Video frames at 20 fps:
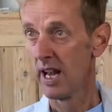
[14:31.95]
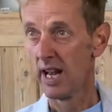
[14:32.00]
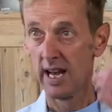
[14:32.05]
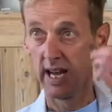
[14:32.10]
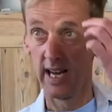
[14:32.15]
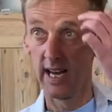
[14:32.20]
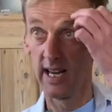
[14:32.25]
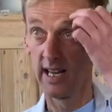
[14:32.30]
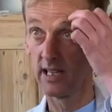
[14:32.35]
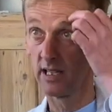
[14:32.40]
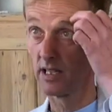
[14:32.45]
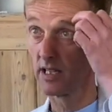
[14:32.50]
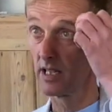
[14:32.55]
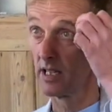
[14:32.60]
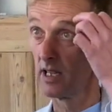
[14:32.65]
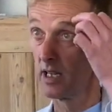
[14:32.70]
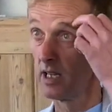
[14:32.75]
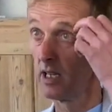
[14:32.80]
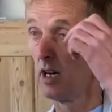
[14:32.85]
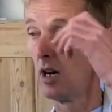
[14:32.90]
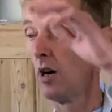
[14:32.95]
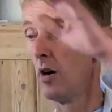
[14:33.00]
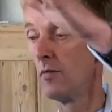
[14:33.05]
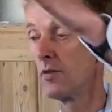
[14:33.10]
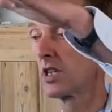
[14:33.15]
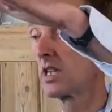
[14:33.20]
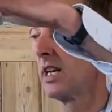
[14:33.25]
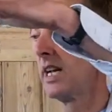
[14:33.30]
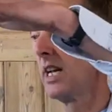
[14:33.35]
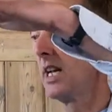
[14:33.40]
and
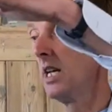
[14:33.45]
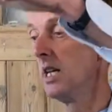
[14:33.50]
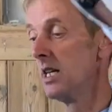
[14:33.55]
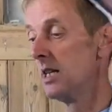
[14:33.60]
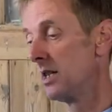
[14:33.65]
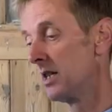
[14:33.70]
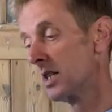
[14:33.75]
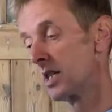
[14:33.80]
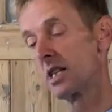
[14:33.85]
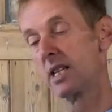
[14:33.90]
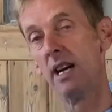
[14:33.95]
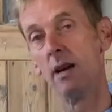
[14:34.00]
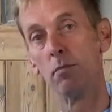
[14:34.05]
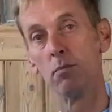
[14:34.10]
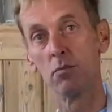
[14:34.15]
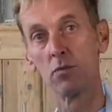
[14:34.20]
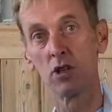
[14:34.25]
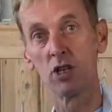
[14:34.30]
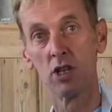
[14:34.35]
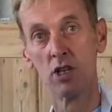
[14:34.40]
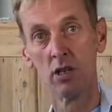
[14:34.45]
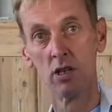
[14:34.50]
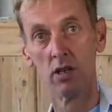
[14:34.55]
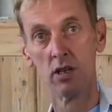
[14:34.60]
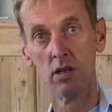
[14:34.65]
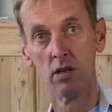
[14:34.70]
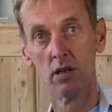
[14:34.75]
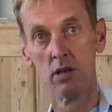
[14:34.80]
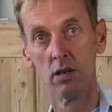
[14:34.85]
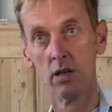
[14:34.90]
obviously the stems
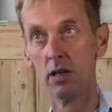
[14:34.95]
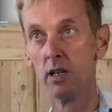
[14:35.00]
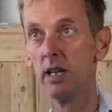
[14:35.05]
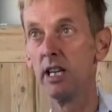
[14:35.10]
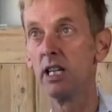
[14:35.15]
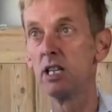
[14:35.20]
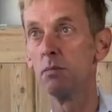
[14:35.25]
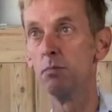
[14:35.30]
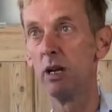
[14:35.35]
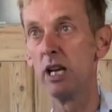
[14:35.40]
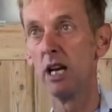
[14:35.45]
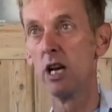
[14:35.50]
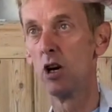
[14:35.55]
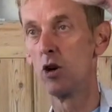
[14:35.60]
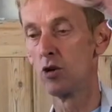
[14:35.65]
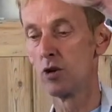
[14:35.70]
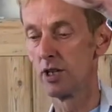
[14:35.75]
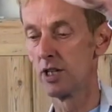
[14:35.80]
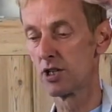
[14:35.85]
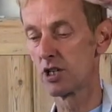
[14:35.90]
need to be longer.